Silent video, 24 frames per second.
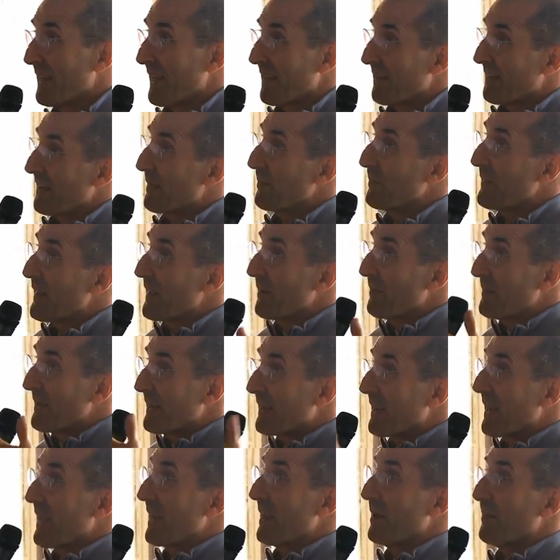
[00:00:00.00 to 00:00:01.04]
and then they
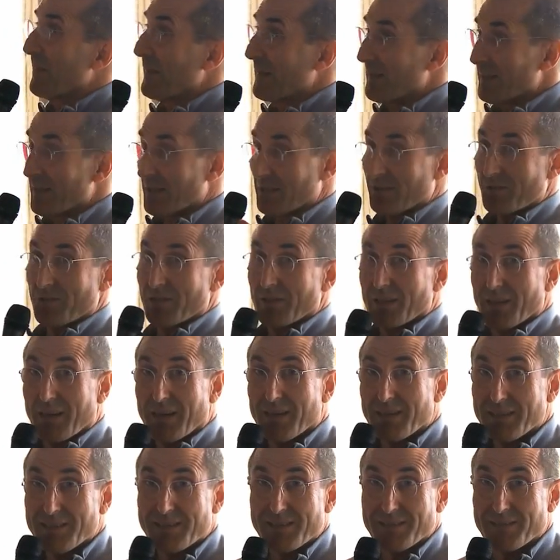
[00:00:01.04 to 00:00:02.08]
became
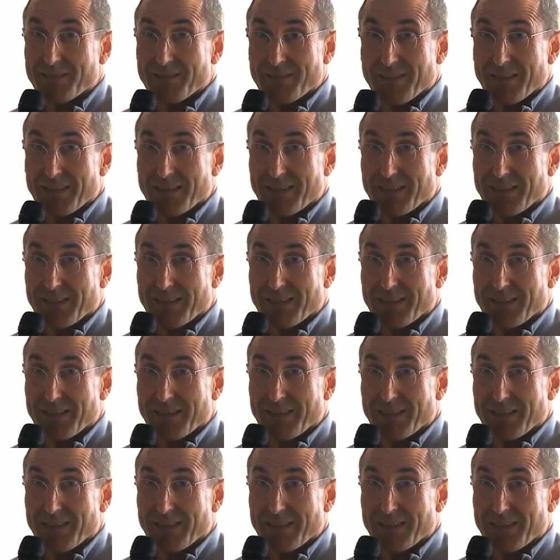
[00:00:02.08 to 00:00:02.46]
industrialized, right?